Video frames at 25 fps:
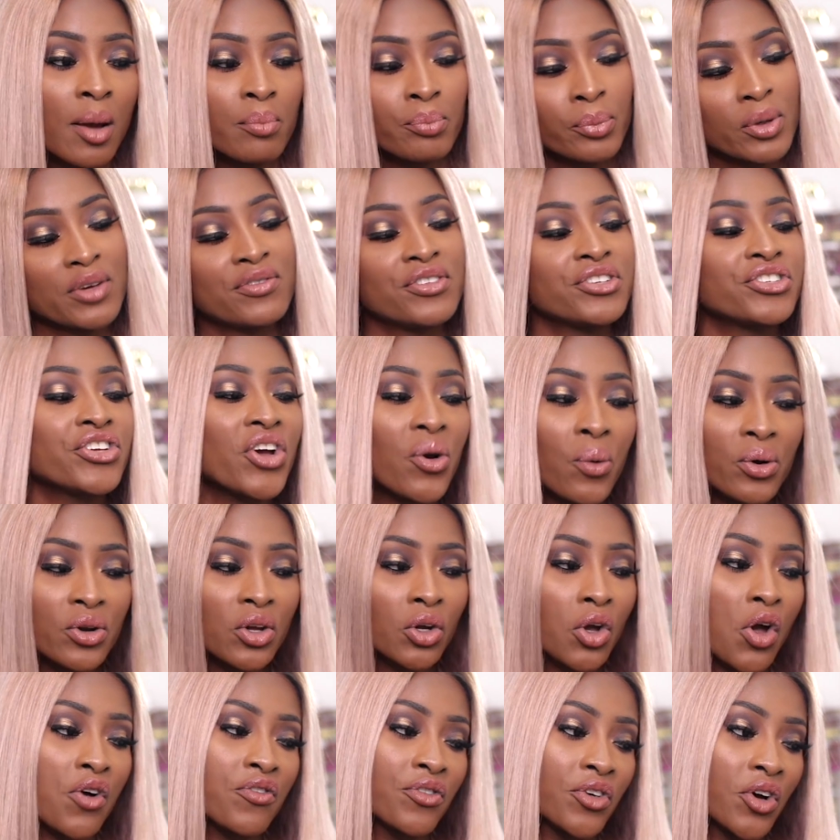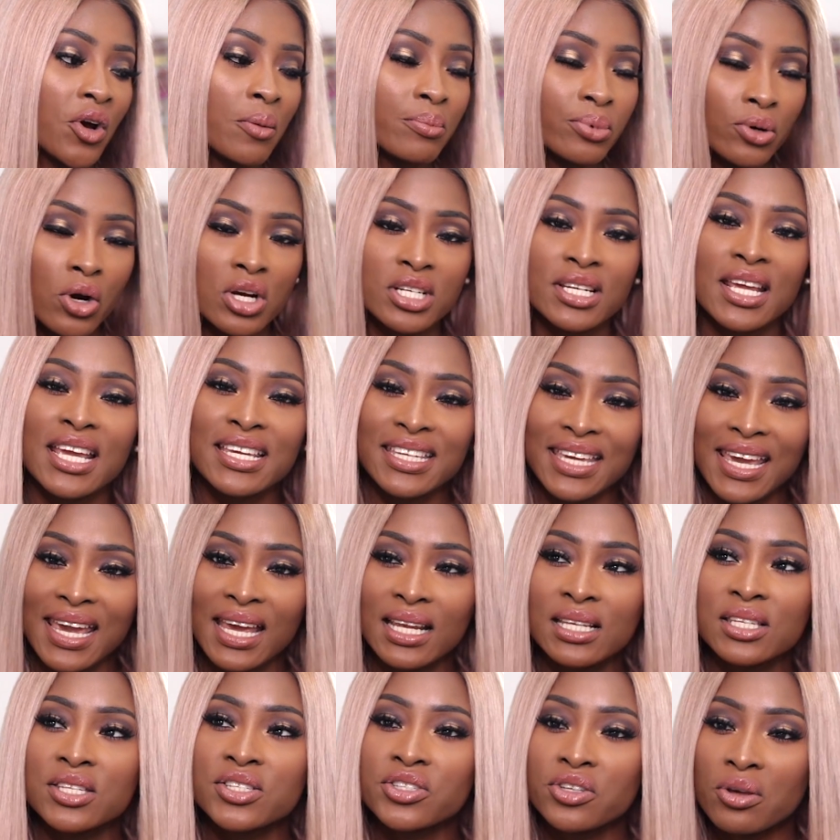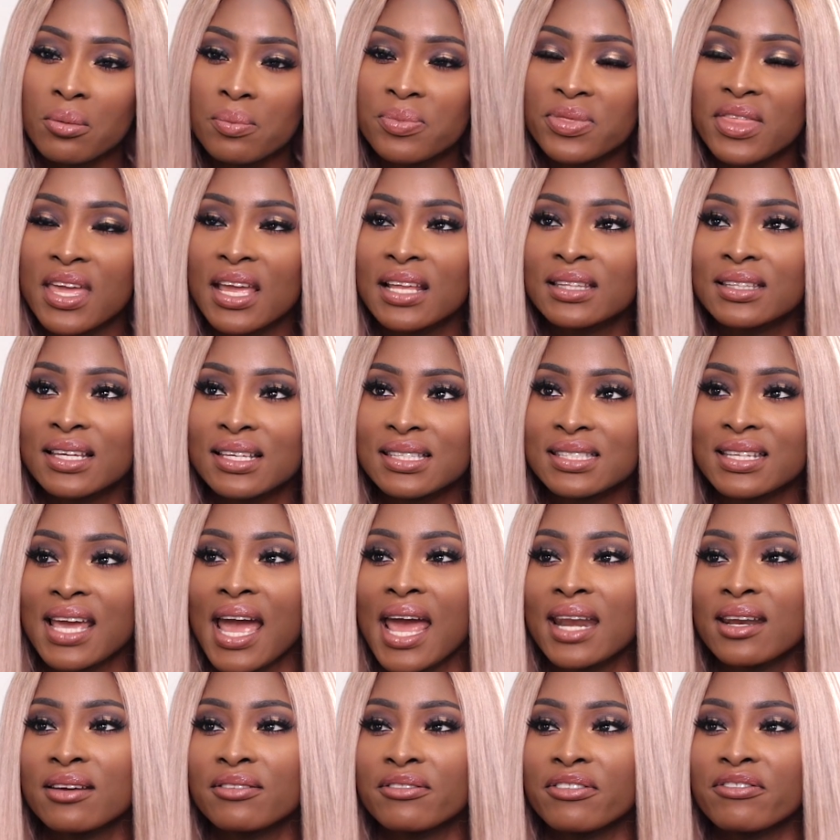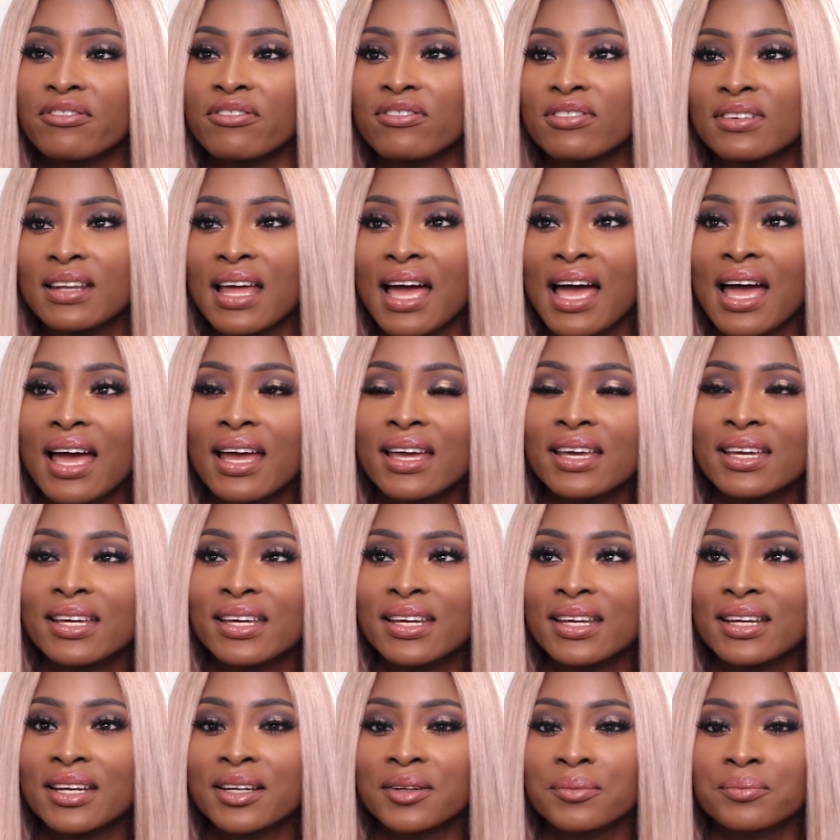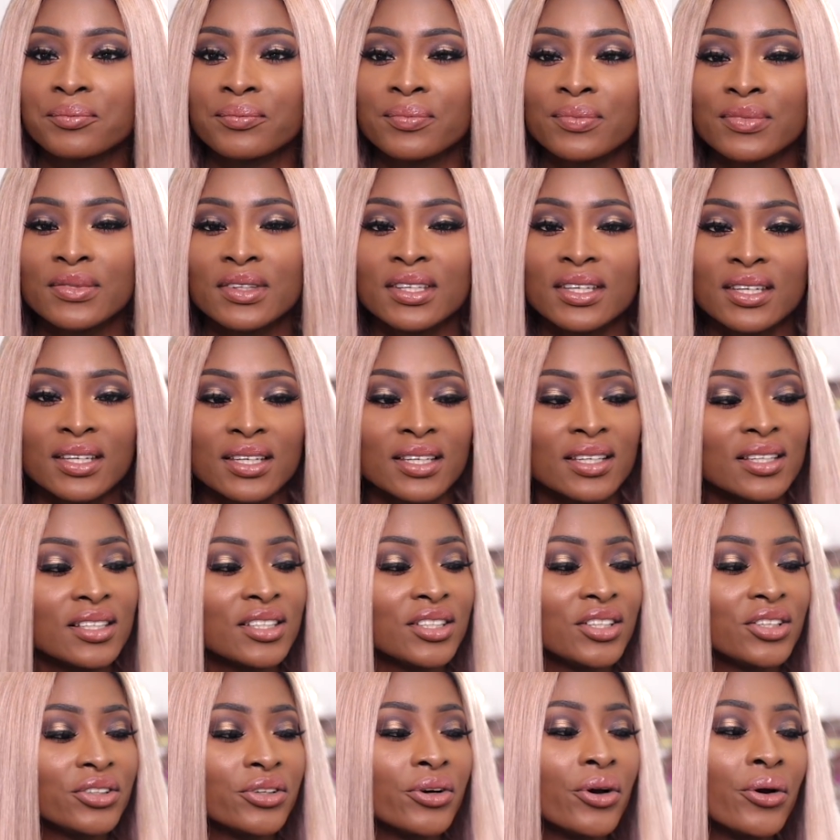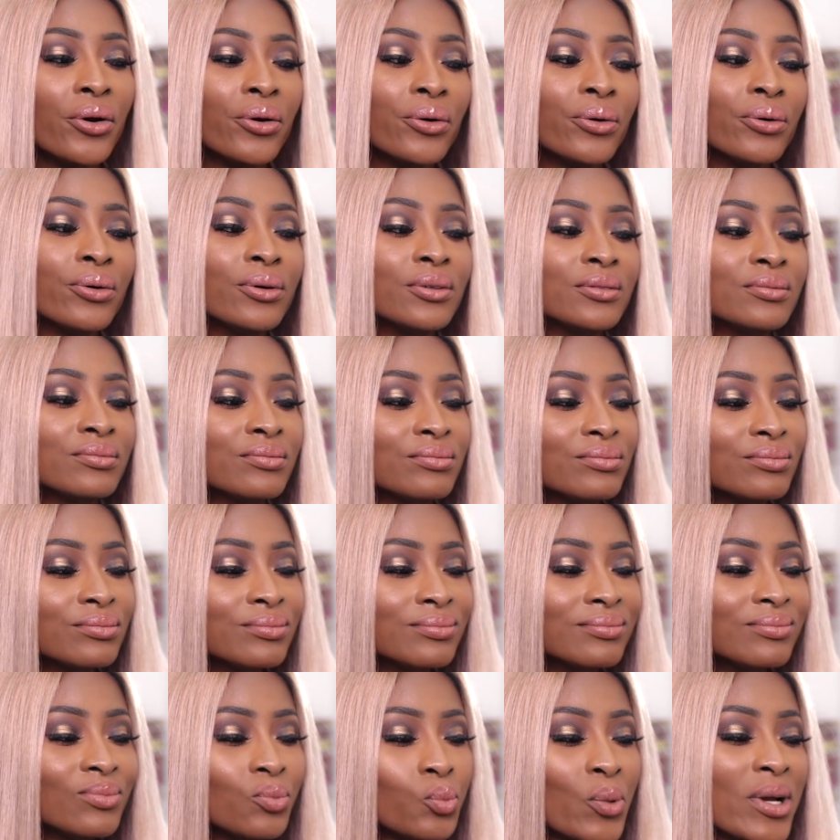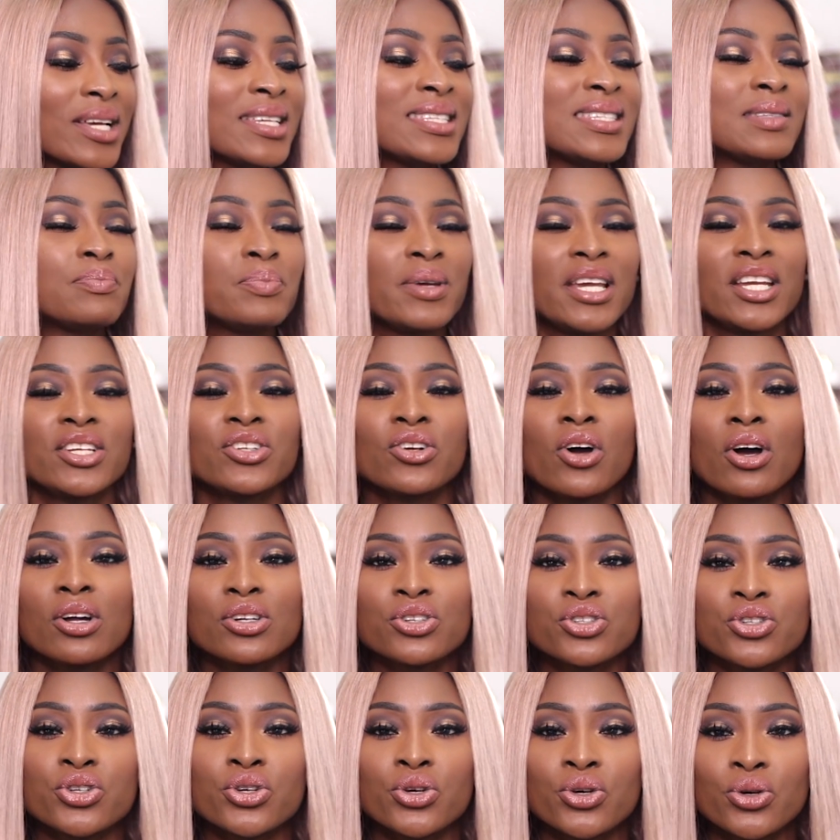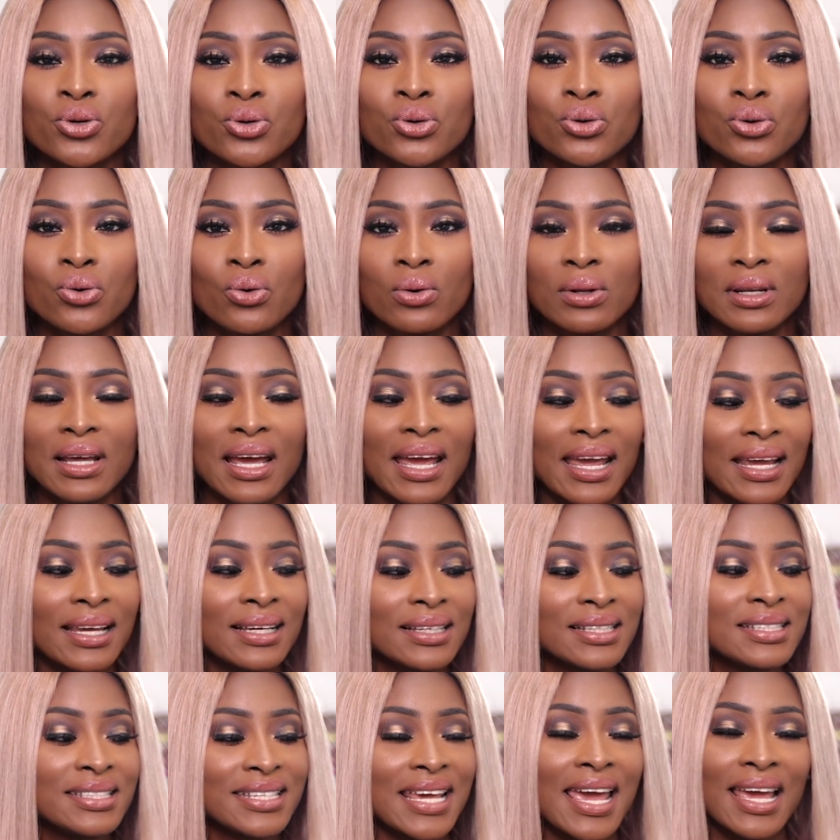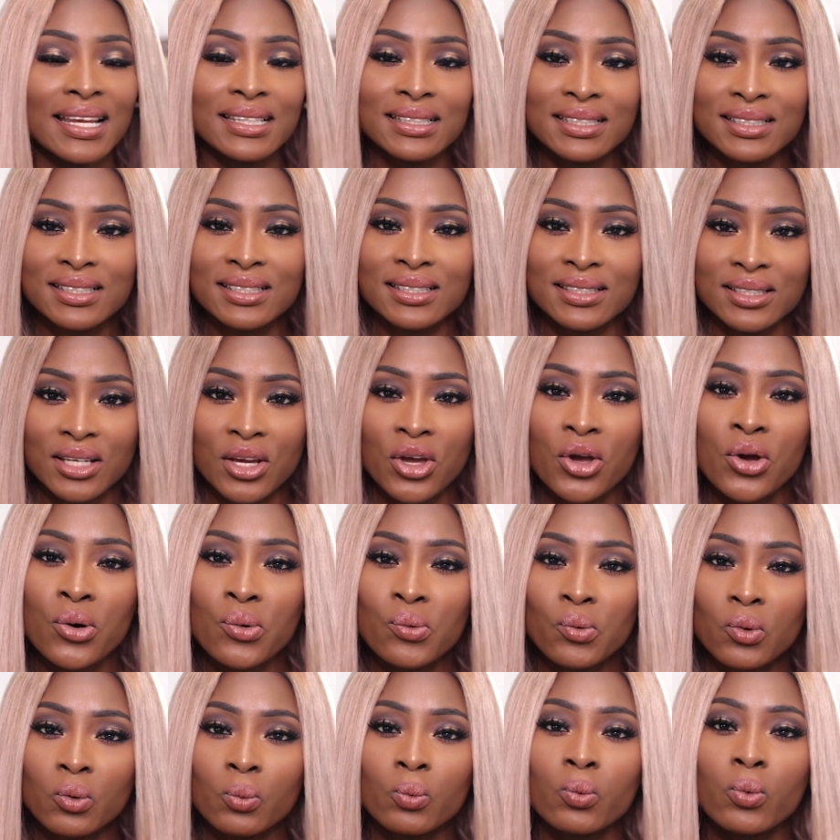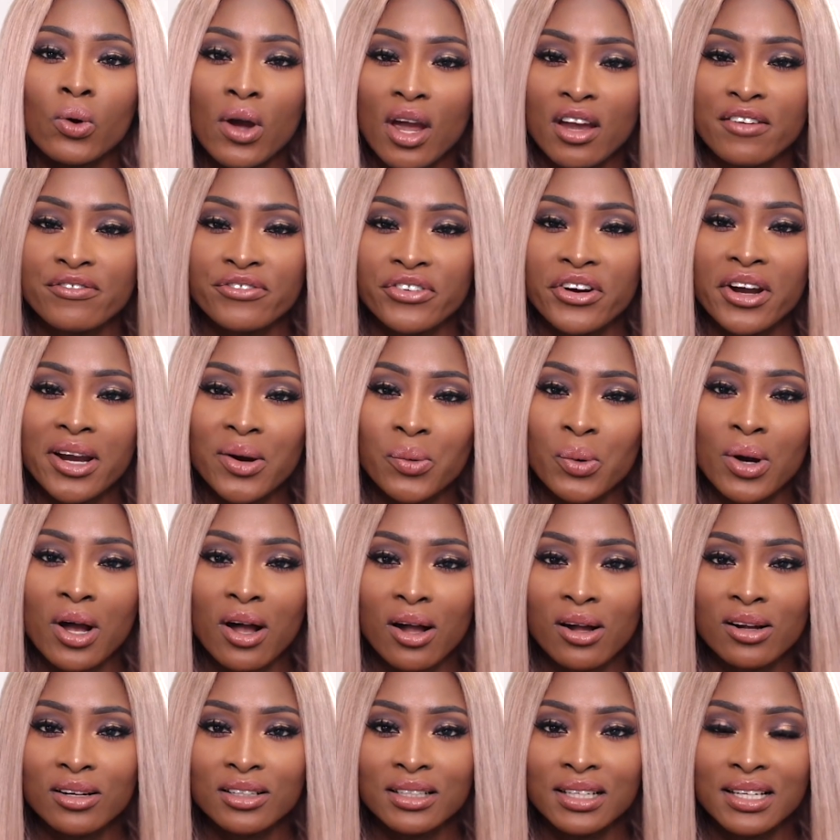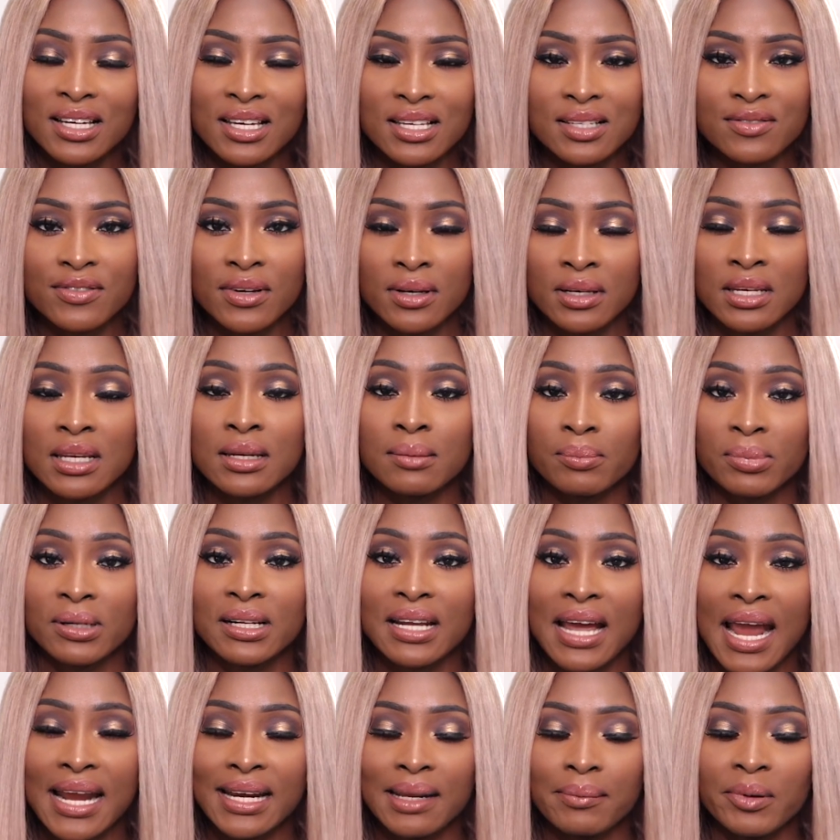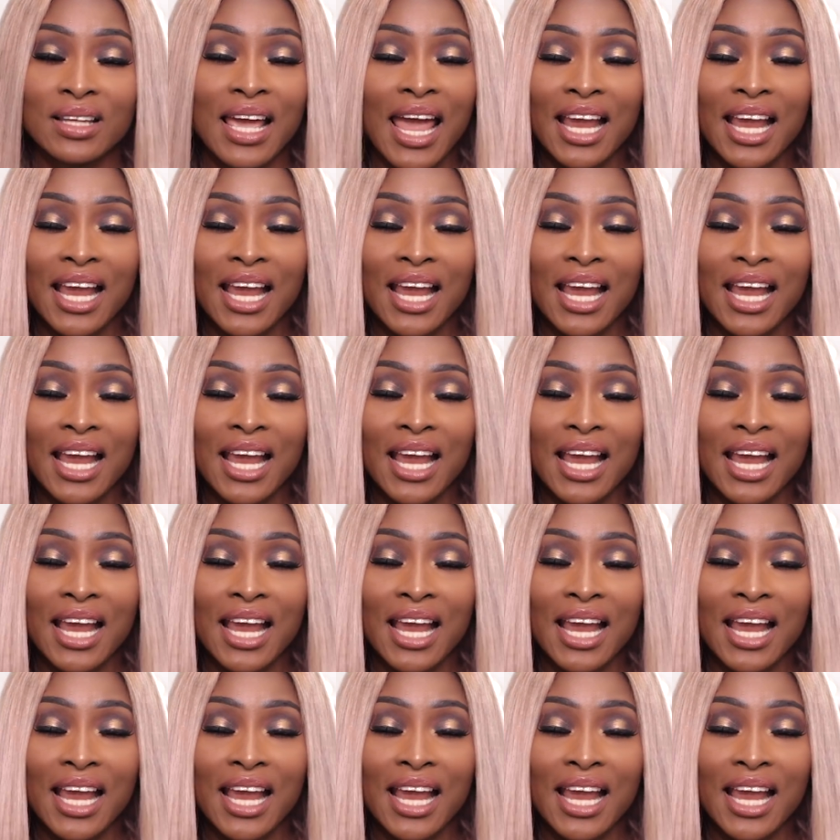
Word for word: But if you don't want to go for her brush, again, something that's kind of flat and, you know, wispy, not too like dense will work very well uh, in applying.